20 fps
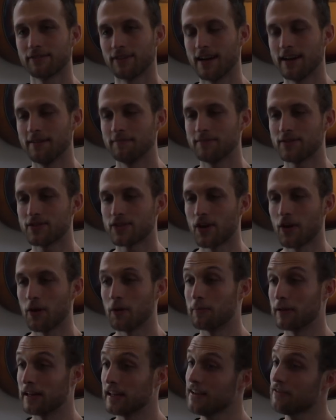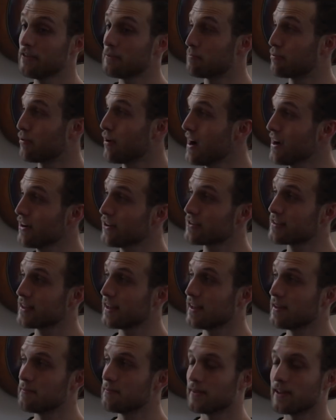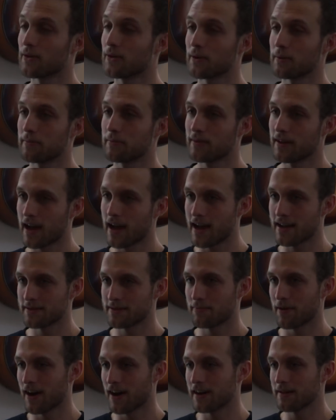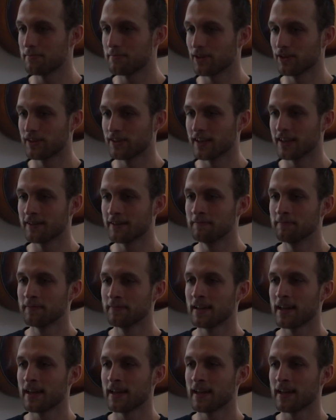Right? So, but even prior to him, there were guys bodybuilding,